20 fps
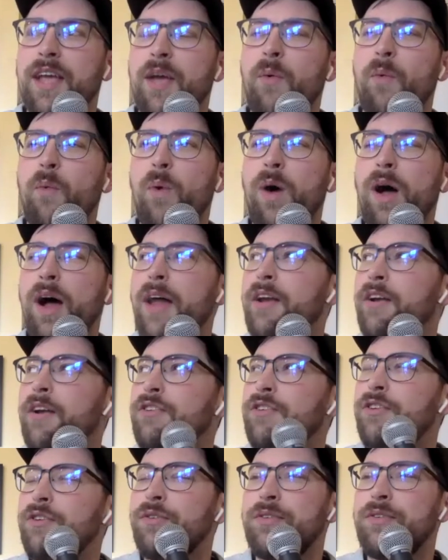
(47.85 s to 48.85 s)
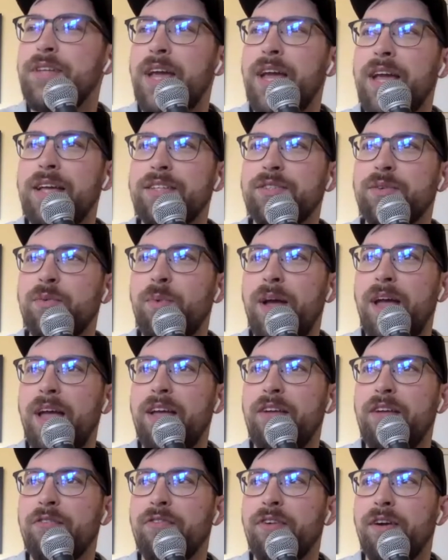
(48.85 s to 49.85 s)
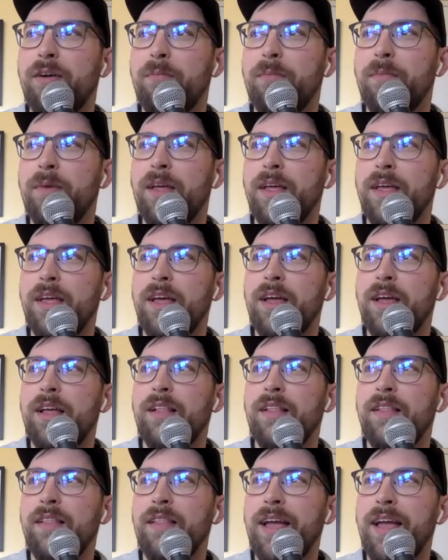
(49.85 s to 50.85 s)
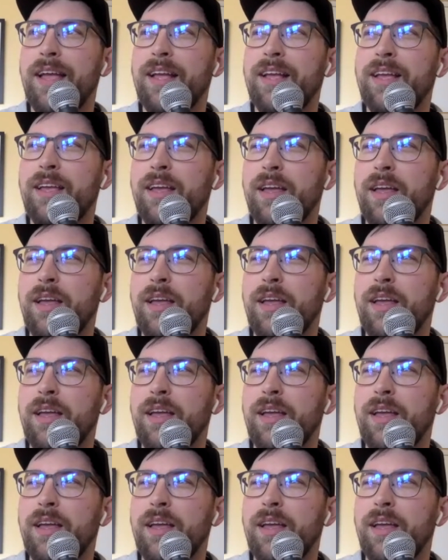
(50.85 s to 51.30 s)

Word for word: one or two days away from like